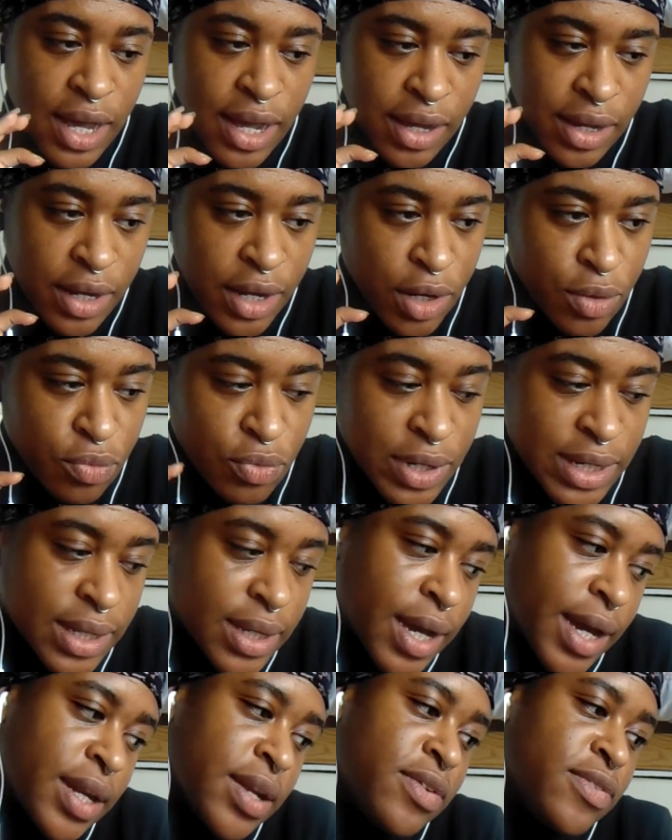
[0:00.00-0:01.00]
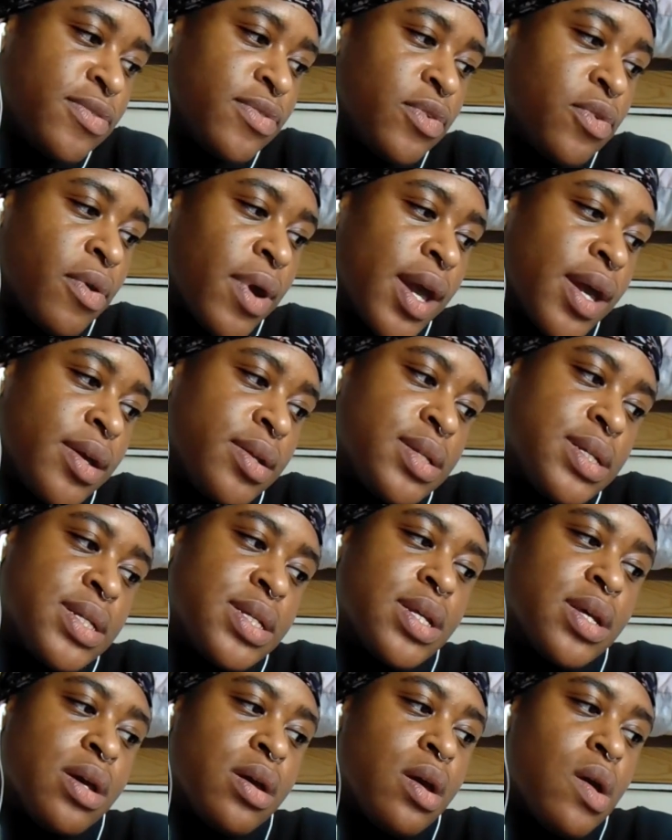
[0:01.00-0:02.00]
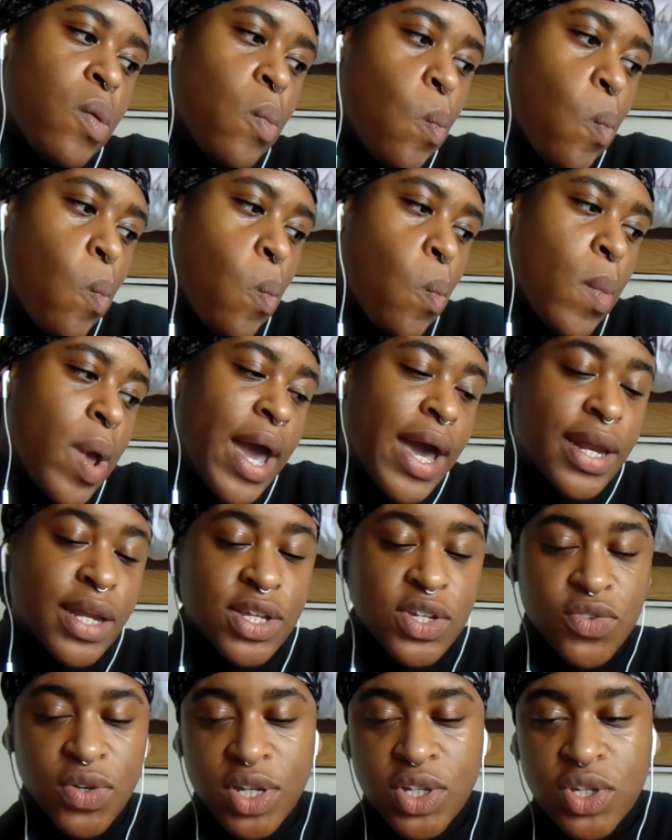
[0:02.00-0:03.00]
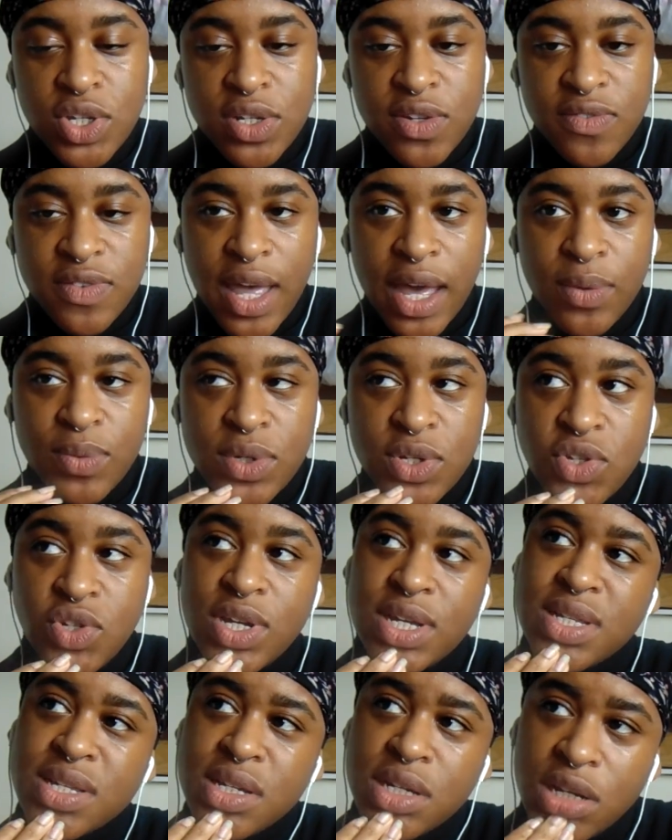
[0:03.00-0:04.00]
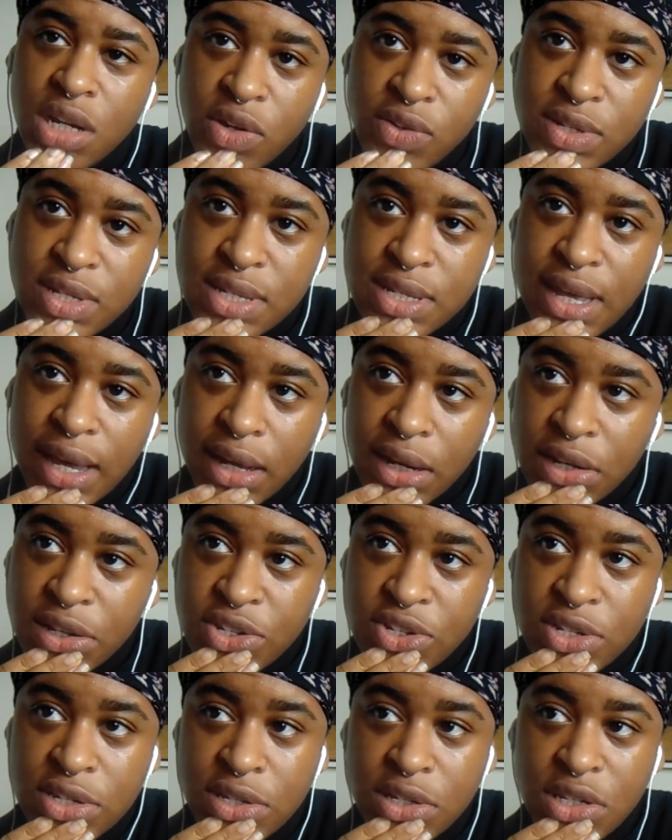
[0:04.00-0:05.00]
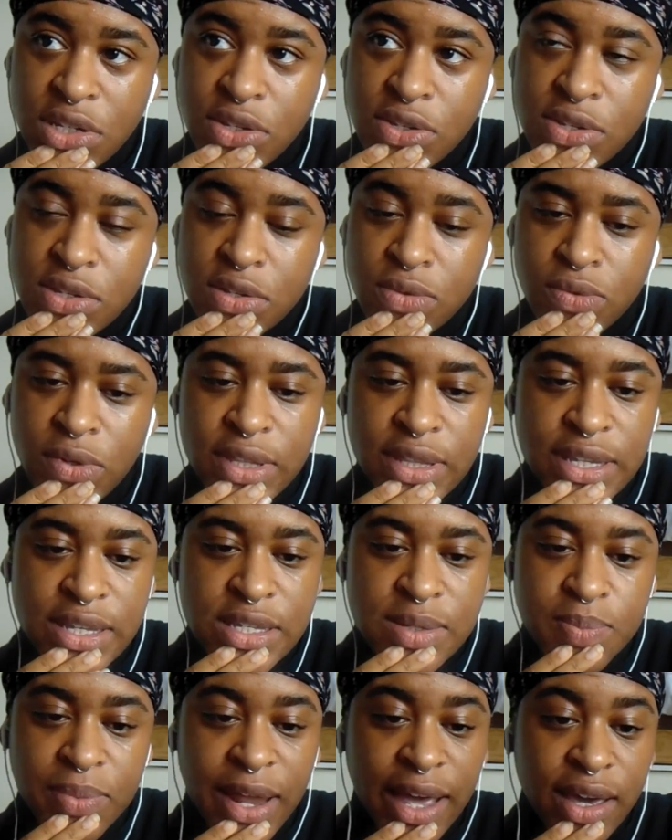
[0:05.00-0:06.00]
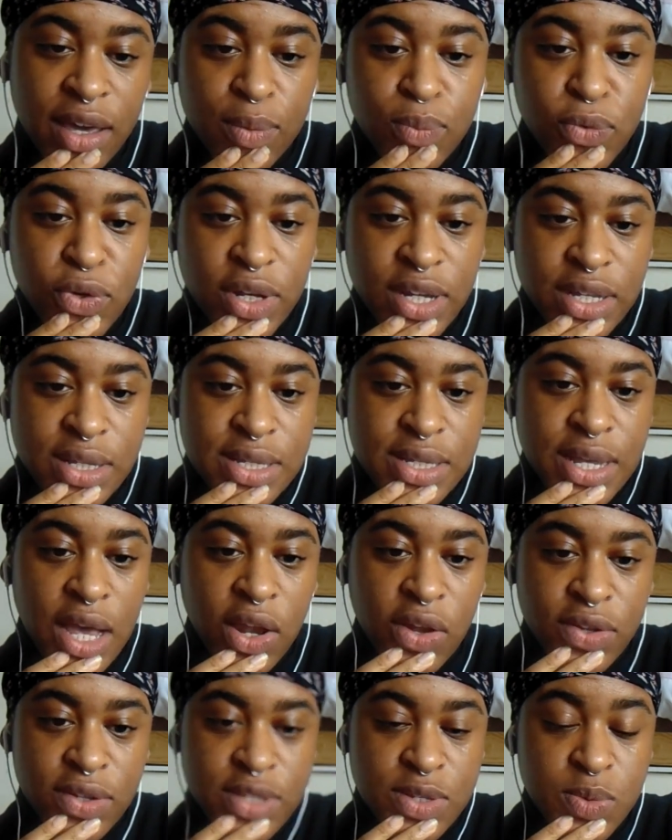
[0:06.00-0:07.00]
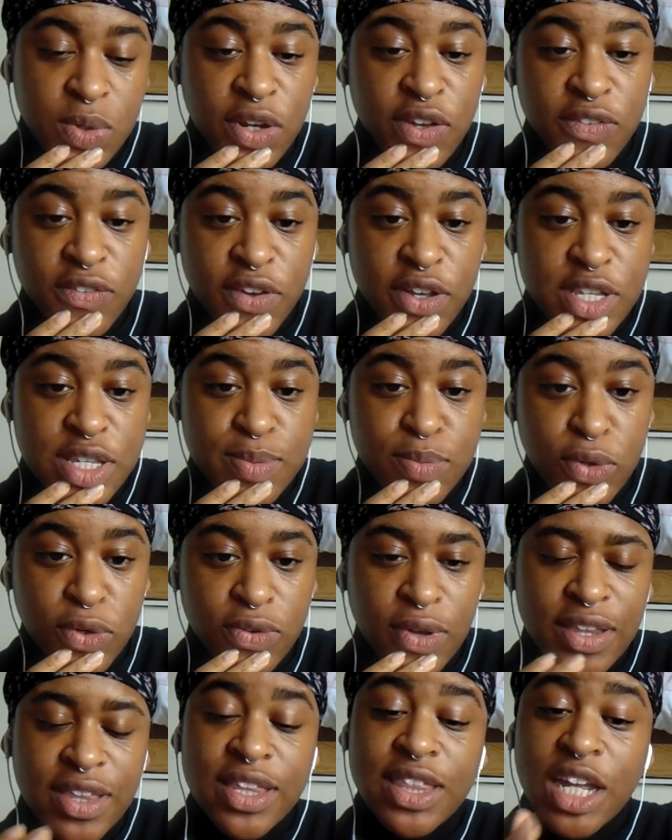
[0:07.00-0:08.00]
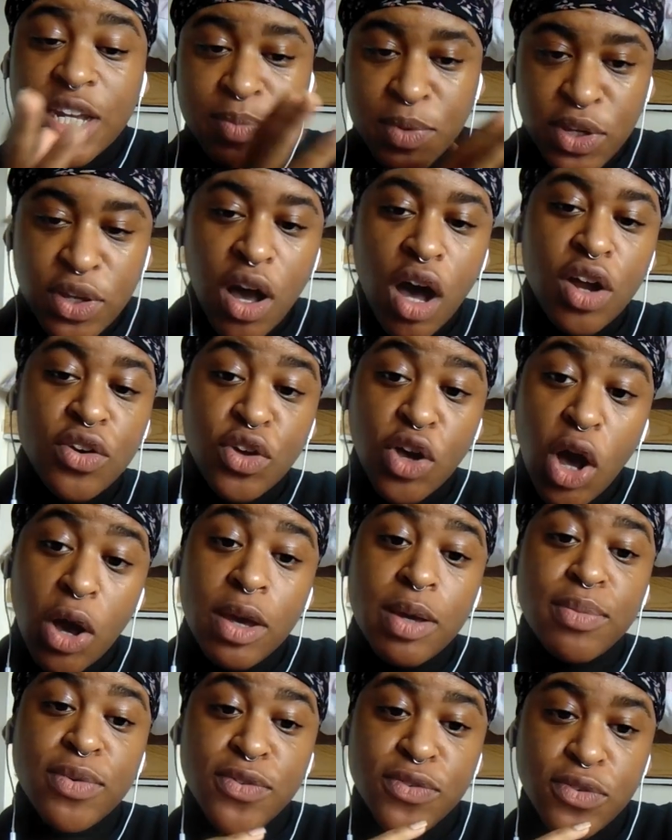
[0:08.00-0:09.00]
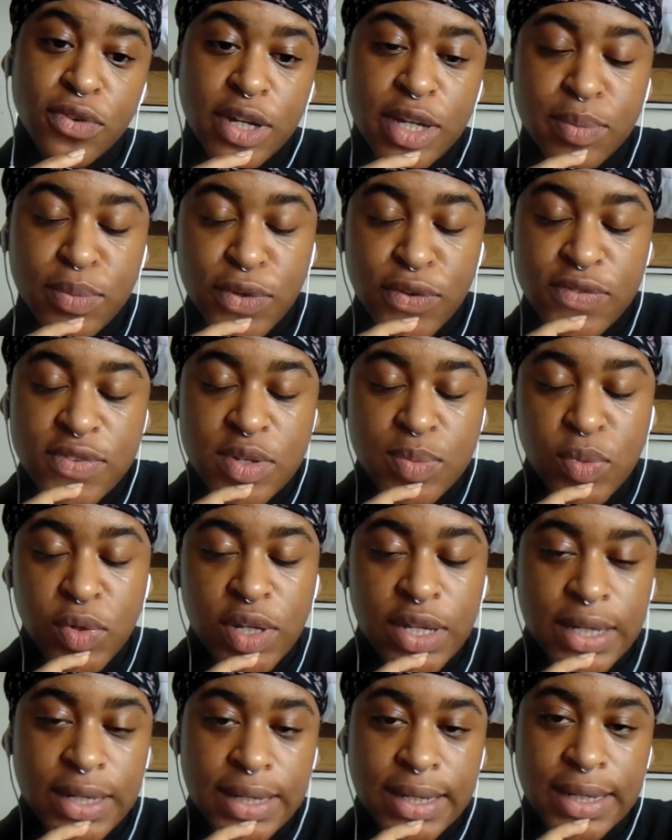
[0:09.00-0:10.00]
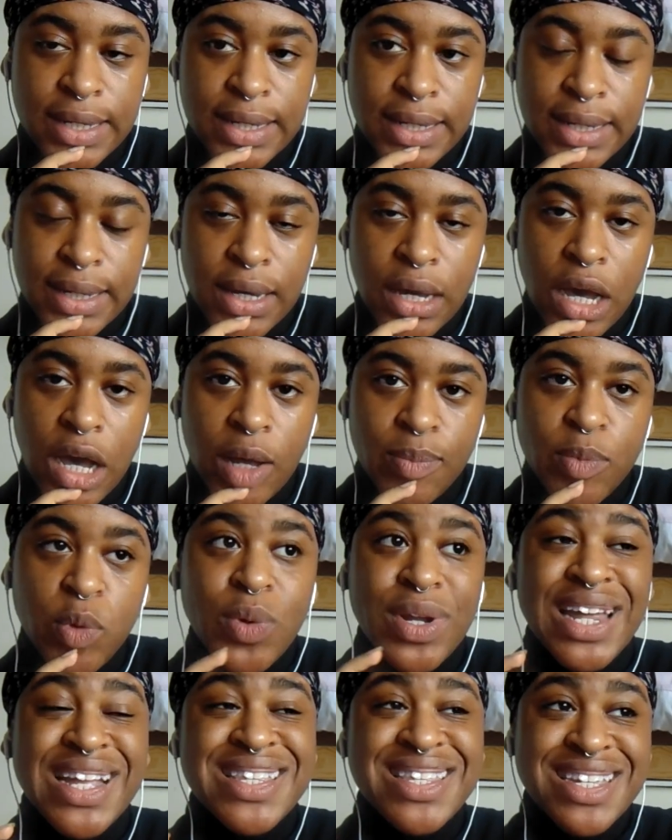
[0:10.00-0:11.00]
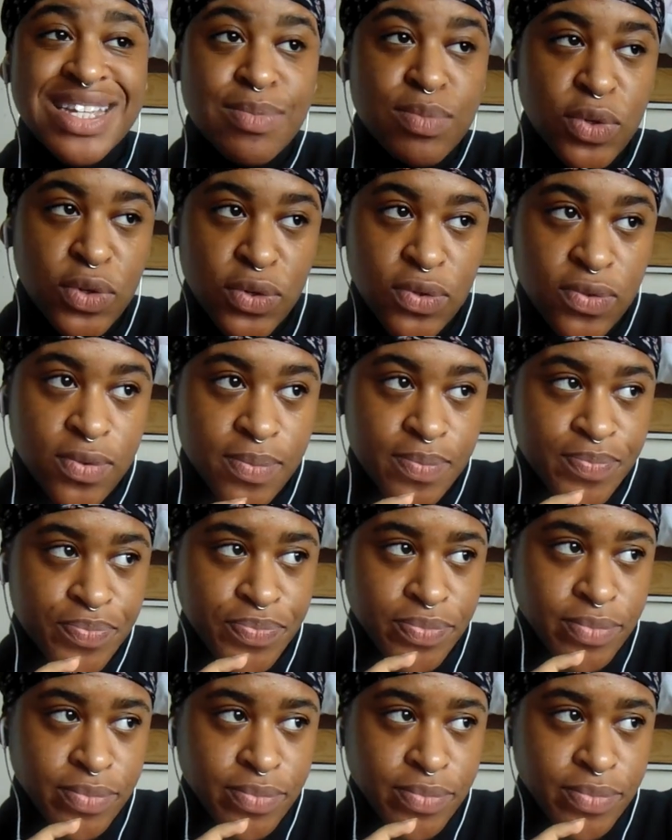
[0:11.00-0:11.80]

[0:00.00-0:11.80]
a really kind of great illustration of that was Jessica Lawrence Taylor. She used to run these Black in Berlin salons when I first moved. I think they'd been ongoing before I'd moved to Berlin. But when I did move,